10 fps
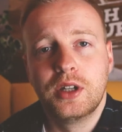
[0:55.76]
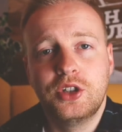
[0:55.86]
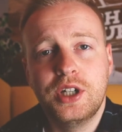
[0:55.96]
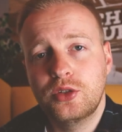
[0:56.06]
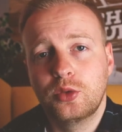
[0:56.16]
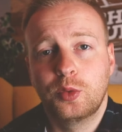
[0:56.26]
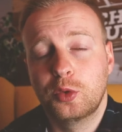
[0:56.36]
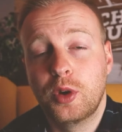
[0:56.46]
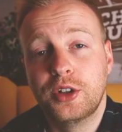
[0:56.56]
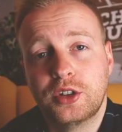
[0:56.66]
Jesus
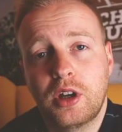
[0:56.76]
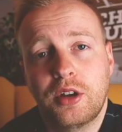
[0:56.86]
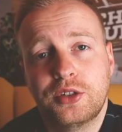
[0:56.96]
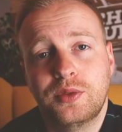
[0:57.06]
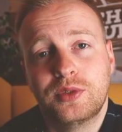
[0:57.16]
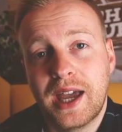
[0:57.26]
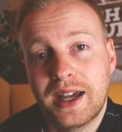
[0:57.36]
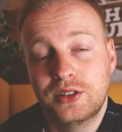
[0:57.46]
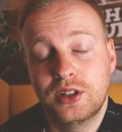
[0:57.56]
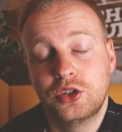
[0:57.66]
was once asked if
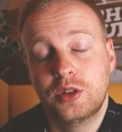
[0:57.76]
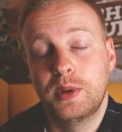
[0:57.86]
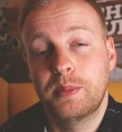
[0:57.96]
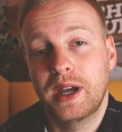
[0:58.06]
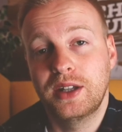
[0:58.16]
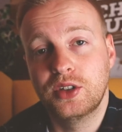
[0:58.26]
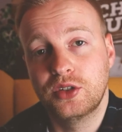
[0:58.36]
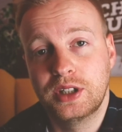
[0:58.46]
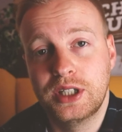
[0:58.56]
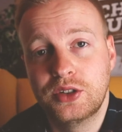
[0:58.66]
taxes should be paid to
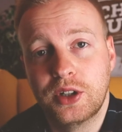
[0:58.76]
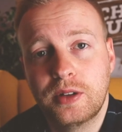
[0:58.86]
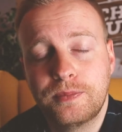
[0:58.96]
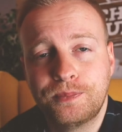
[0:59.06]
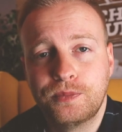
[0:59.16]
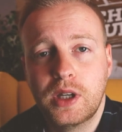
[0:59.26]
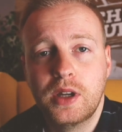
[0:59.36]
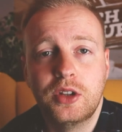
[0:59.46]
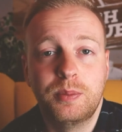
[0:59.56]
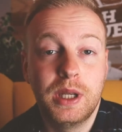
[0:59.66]
Caesar.
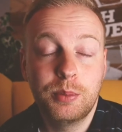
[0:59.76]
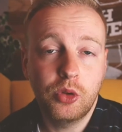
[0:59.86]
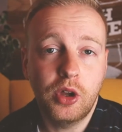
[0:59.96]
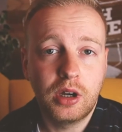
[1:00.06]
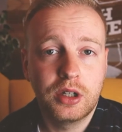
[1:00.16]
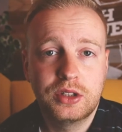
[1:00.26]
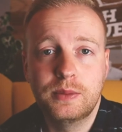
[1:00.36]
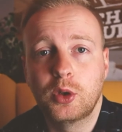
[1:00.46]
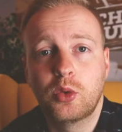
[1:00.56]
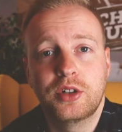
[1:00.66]
The people that asked
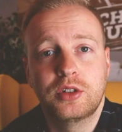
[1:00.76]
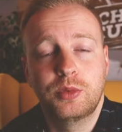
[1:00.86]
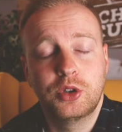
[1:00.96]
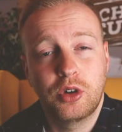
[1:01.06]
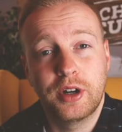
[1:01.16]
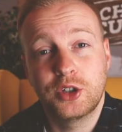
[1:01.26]
him the question were trying